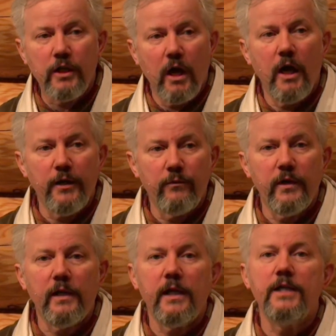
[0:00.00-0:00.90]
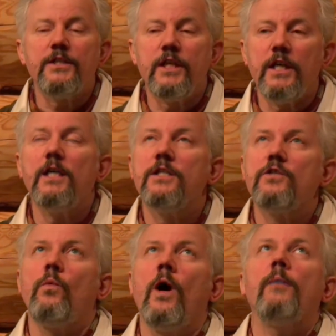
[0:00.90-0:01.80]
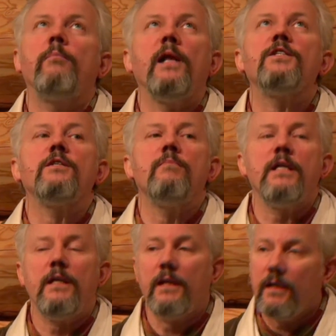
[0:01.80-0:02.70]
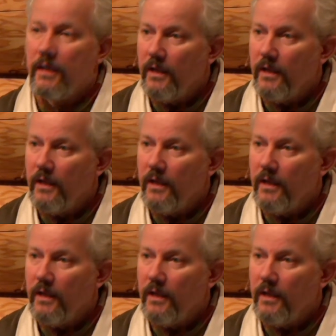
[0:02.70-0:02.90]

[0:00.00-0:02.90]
to God and realize he is the one, blessed be he,